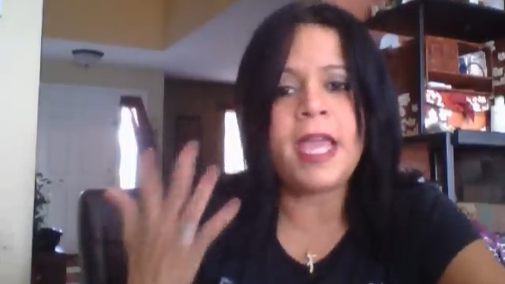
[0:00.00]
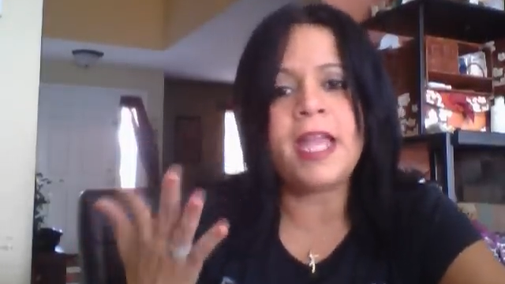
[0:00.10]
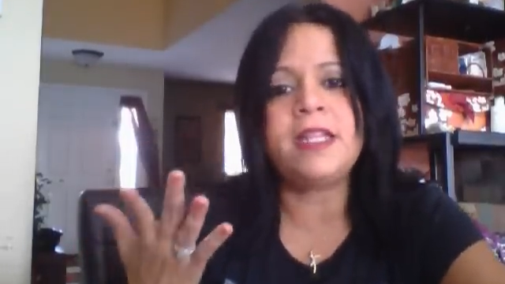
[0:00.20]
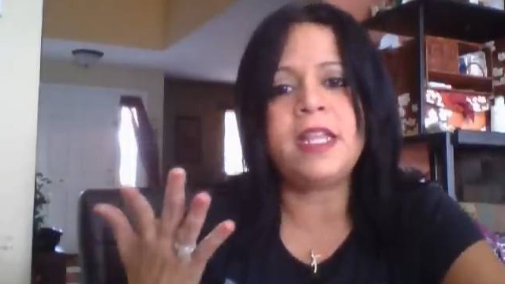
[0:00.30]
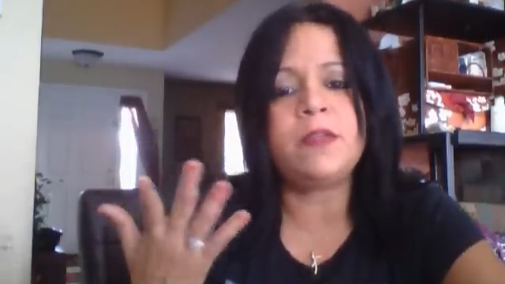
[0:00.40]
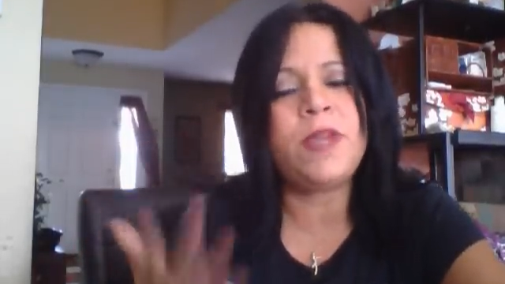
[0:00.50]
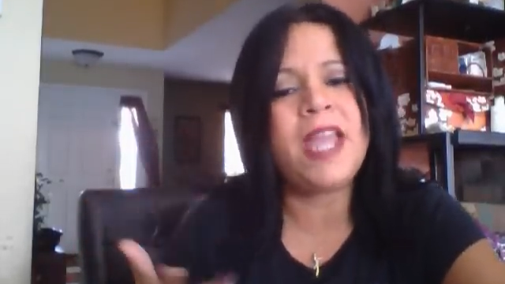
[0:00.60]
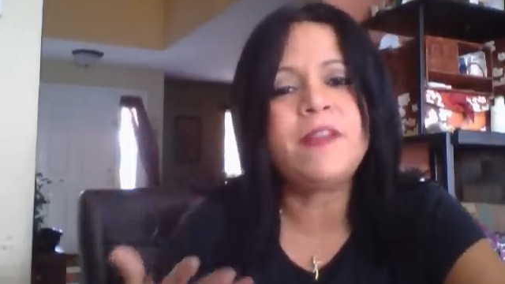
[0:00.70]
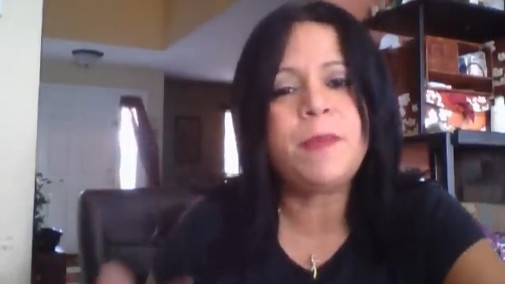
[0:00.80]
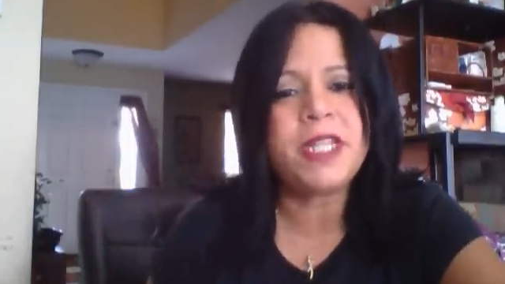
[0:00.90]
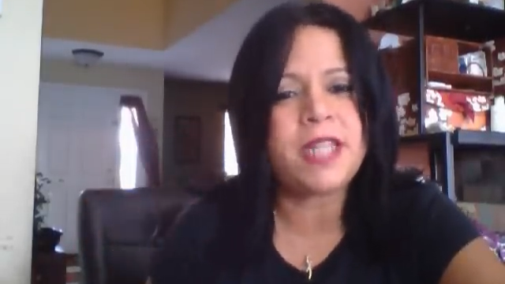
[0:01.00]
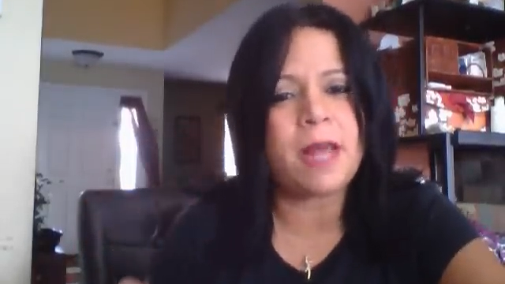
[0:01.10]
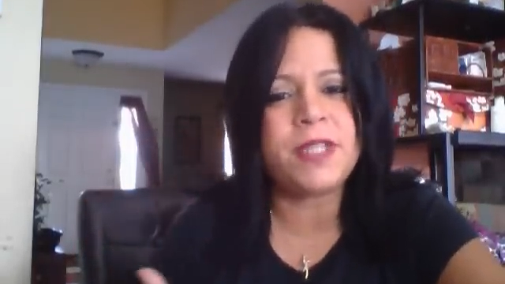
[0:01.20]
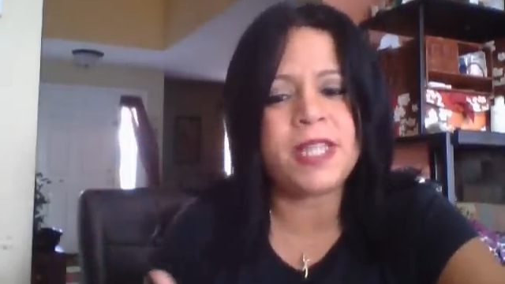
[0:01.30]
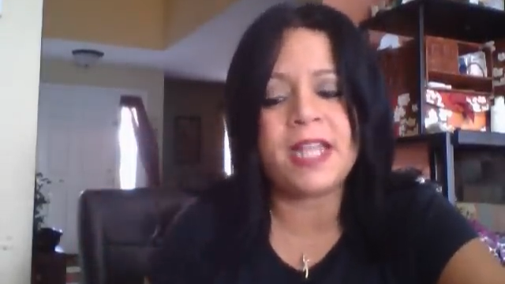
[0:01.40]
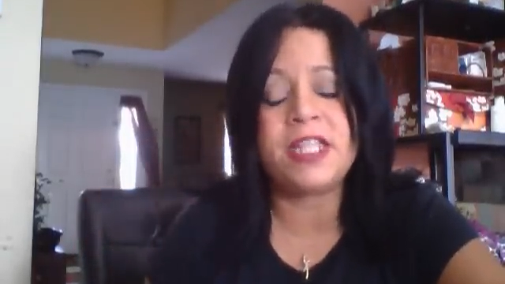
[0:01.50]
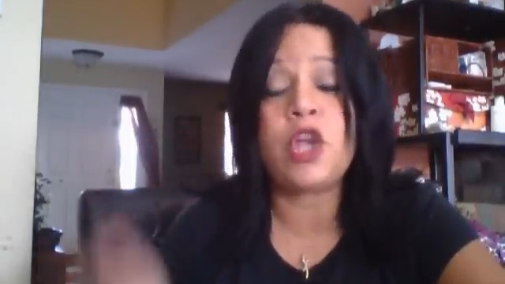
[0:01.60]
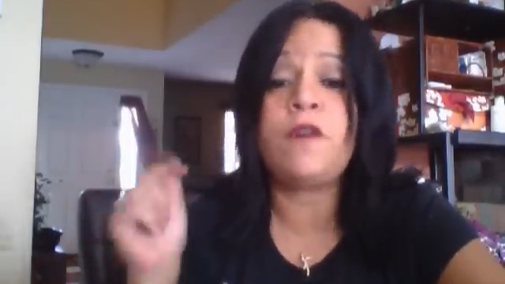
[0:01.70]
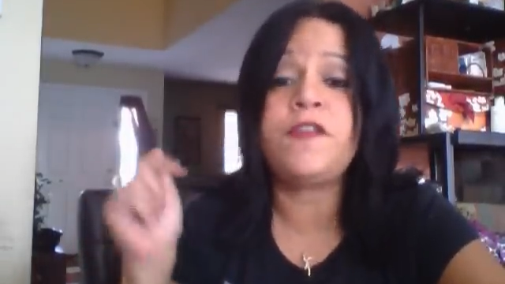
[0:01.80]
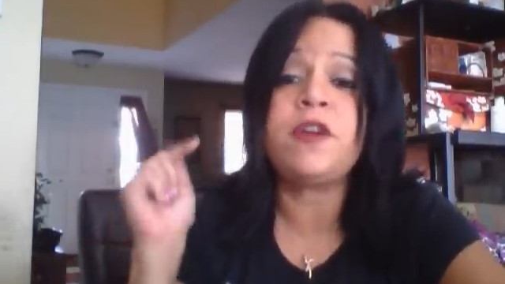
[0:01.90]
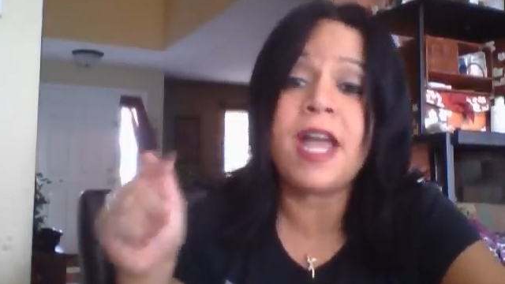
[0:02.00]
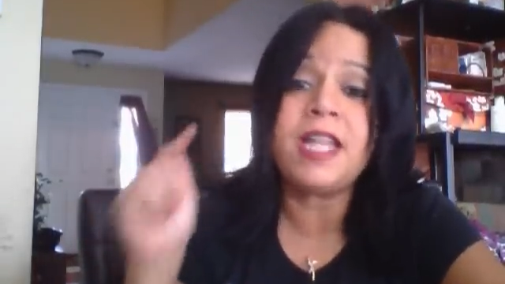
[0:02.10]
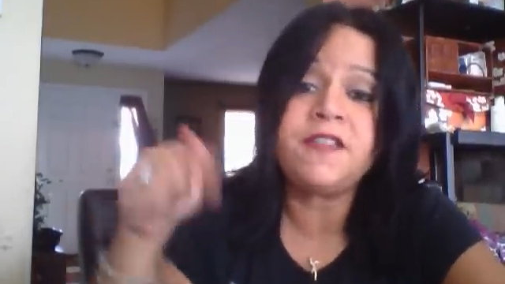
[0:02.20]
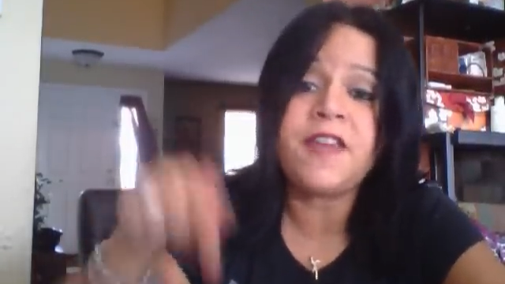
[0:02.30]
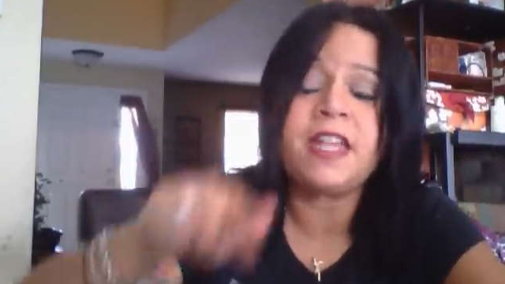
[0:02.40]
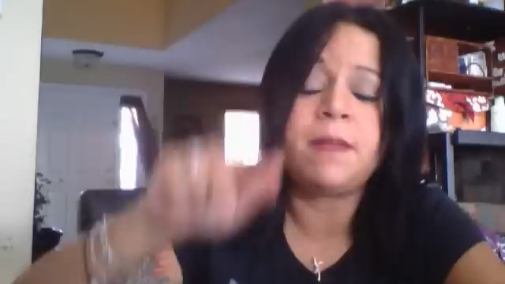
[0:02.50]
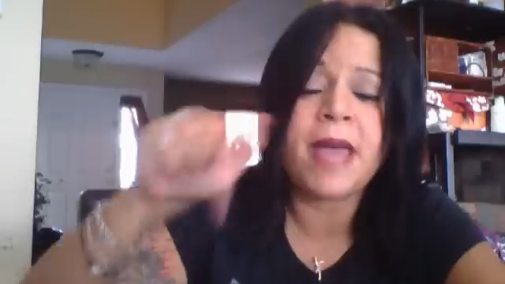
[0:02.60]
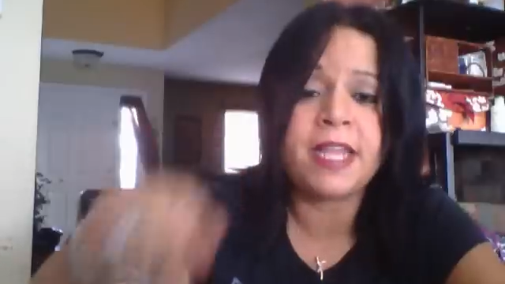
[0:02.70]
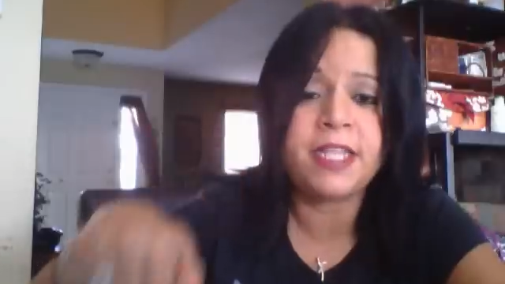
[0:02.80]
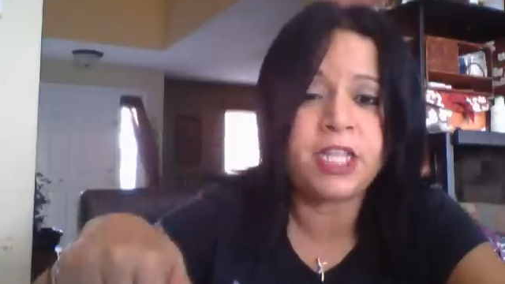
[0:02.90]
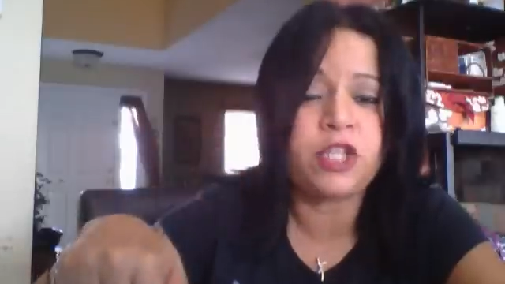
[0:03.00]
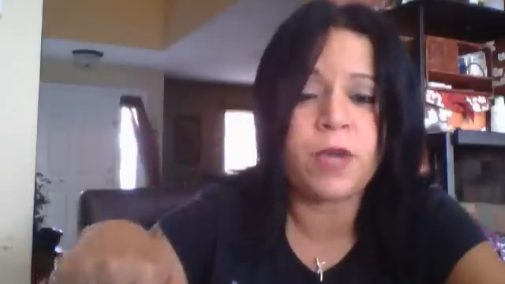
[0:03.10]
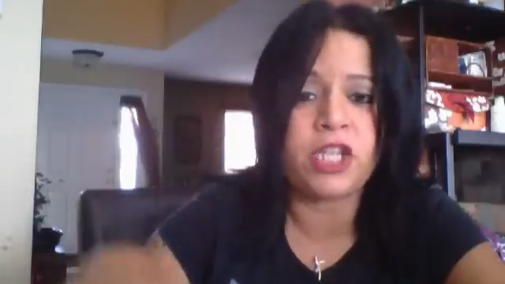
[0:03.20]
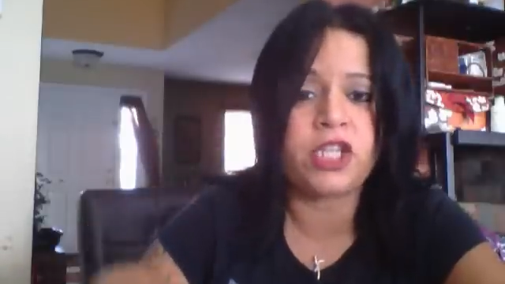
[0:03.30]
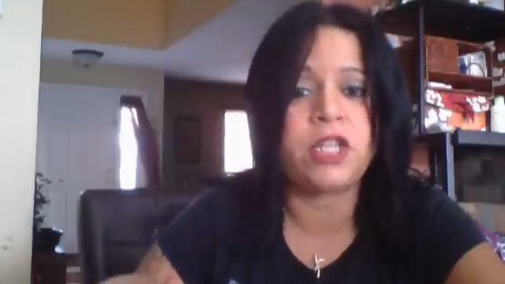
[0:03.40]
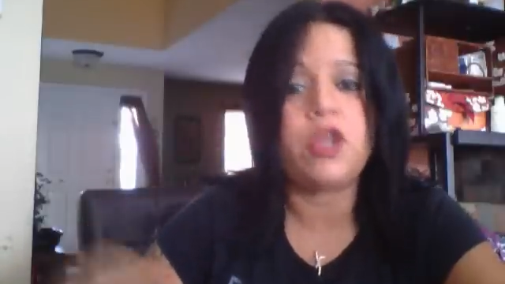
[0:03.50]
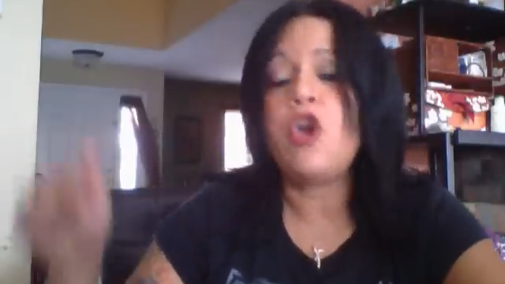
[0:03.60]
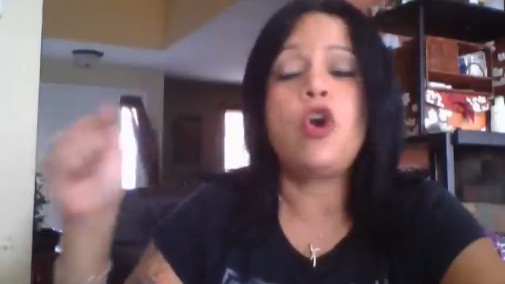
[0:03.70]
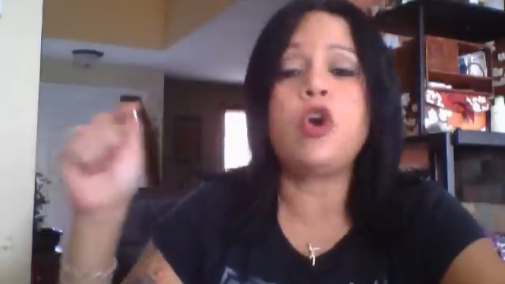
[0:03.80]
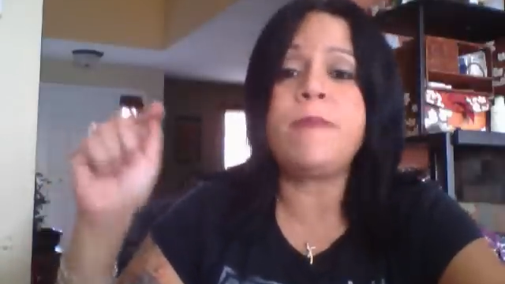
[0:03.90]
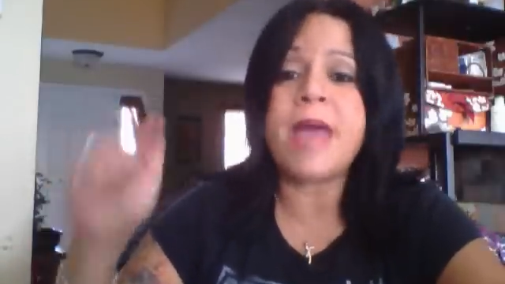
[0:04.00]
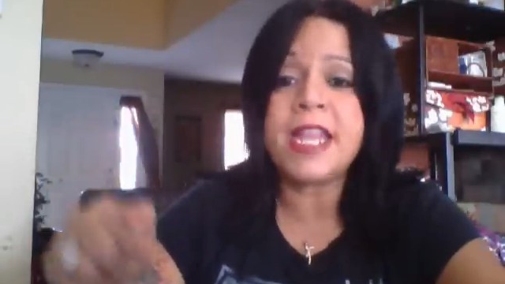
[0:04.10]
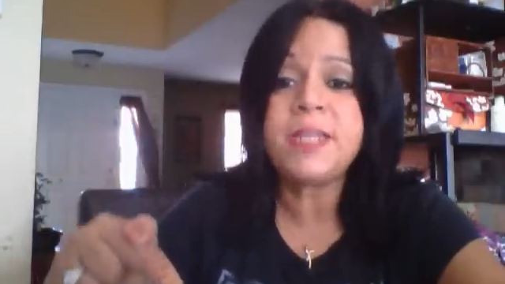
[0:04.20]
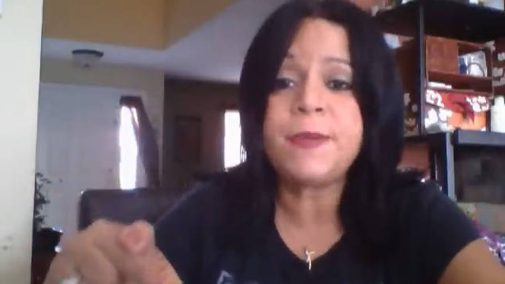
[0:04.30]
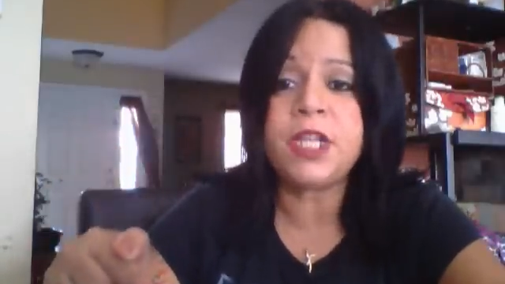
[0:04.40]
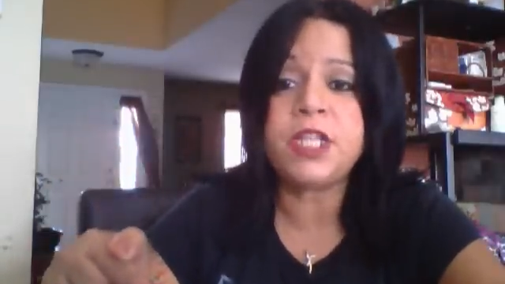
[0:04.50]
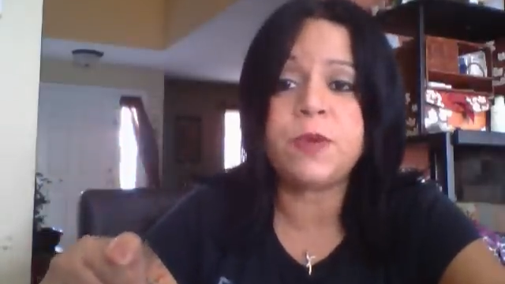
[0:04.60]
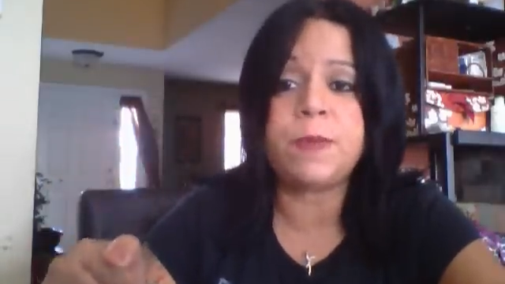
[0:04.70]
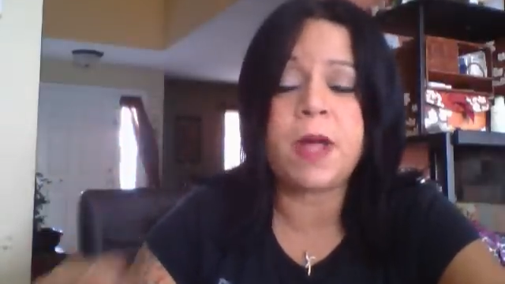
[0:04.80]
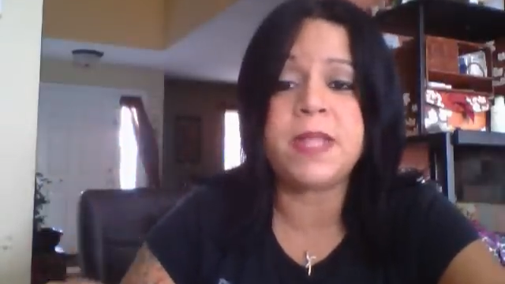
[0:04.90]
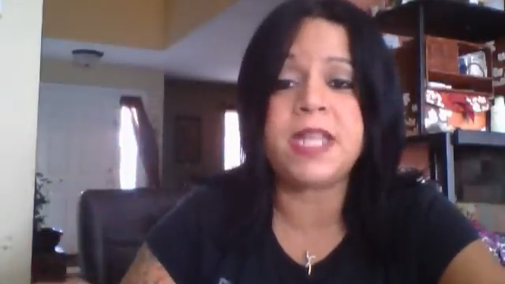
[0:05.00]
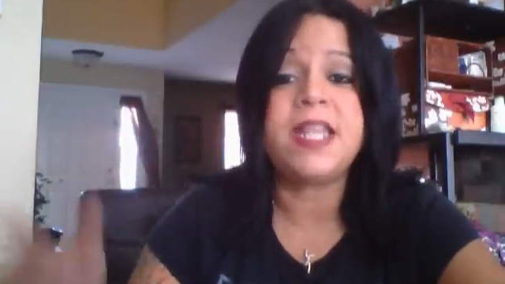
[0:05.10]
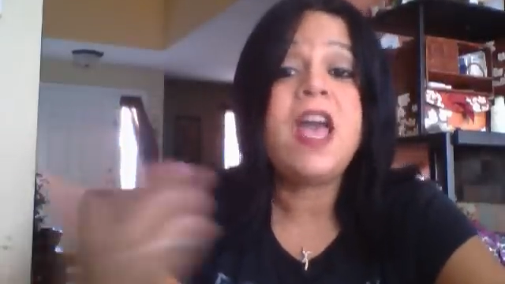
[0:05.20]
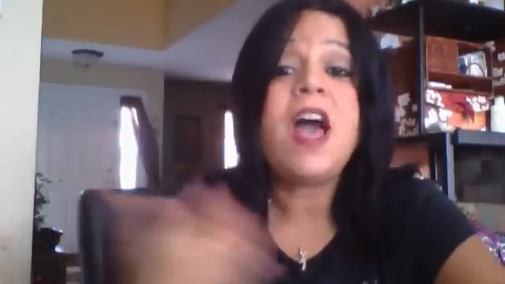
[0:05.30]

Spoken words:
And we have to put a stop to that. So if you guys have had a bad situation or a bad experience with Publix,